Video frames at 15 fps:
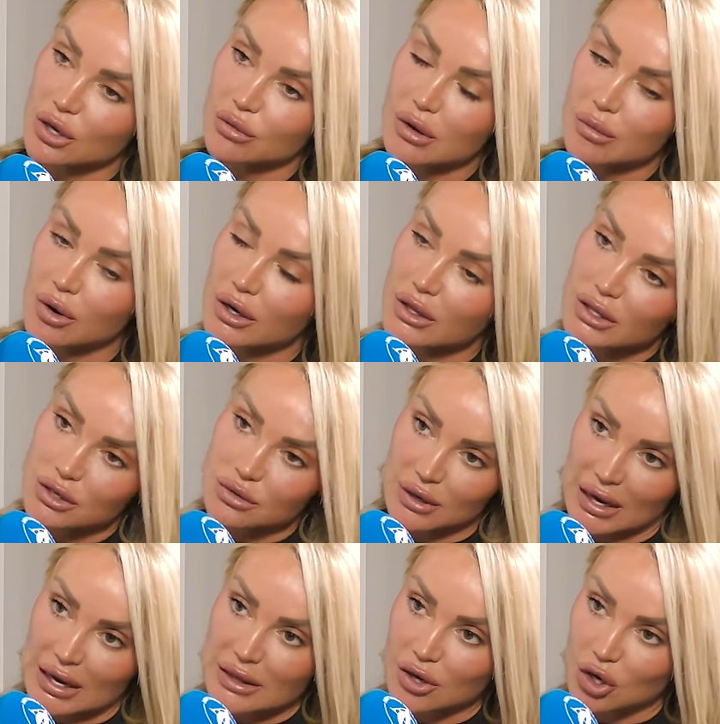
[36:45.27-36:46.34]
the only one in the
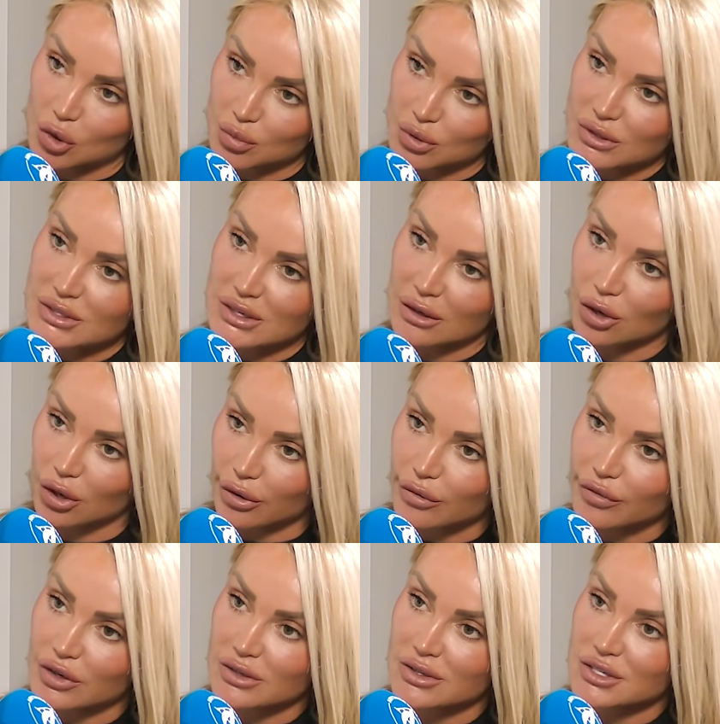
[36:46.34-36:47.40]
UK that opened in
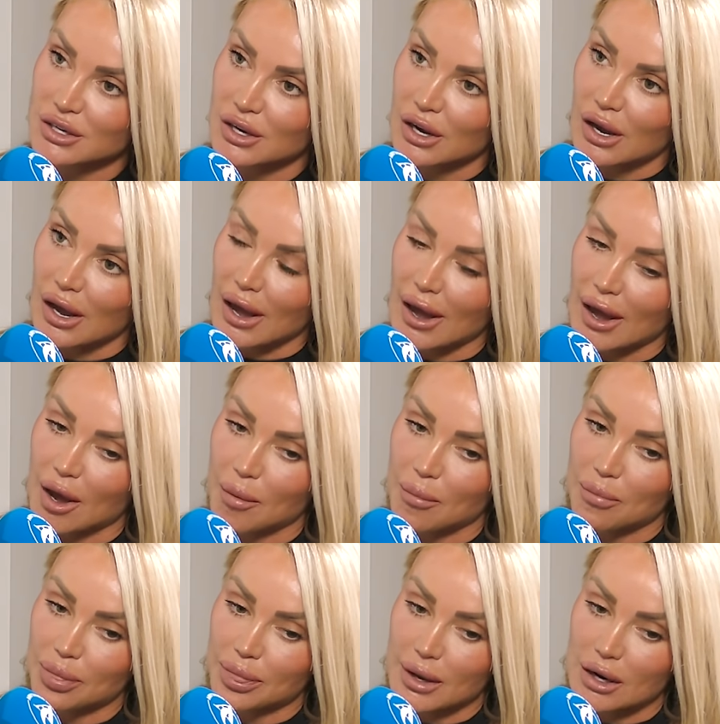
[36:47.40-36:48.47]
COVID
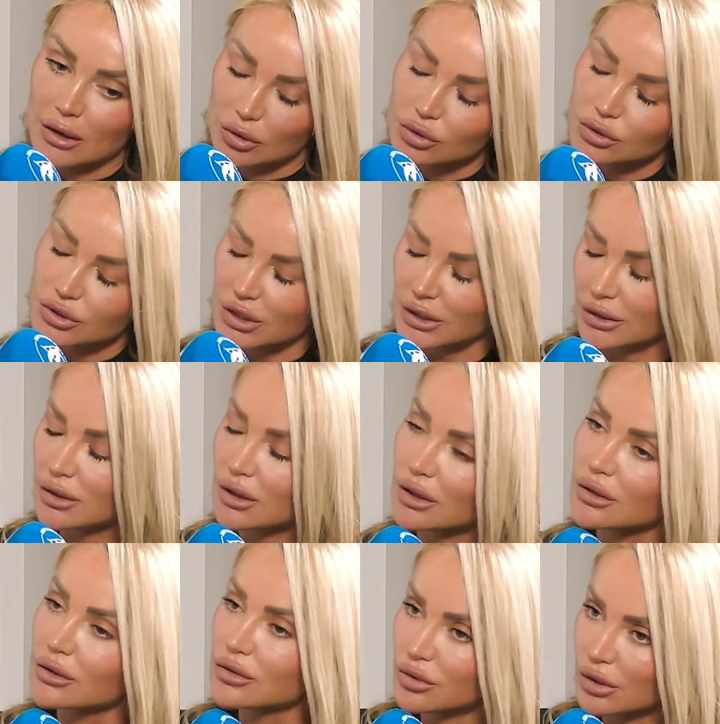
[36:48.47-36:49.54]
um, under
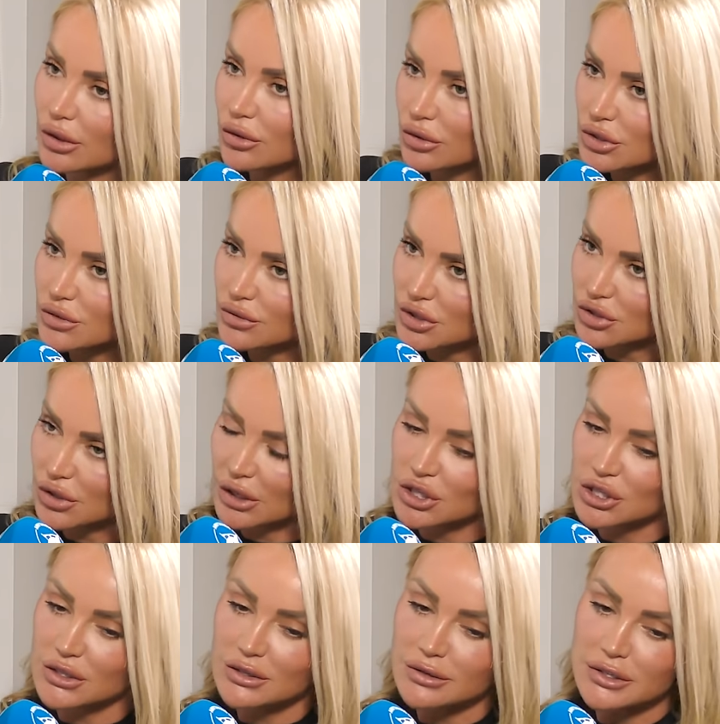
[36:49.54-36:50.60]
the under mm-hmm.
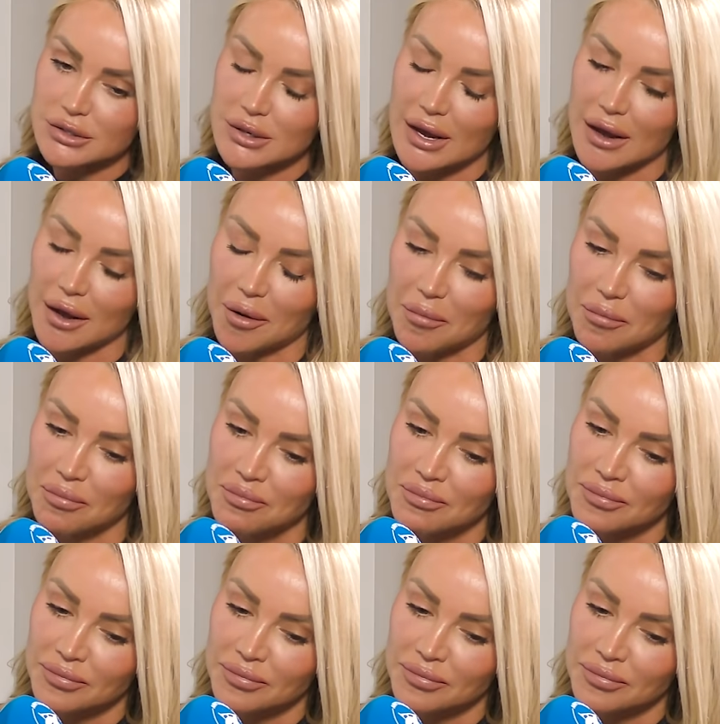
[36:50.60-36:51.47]
restrictions. Um,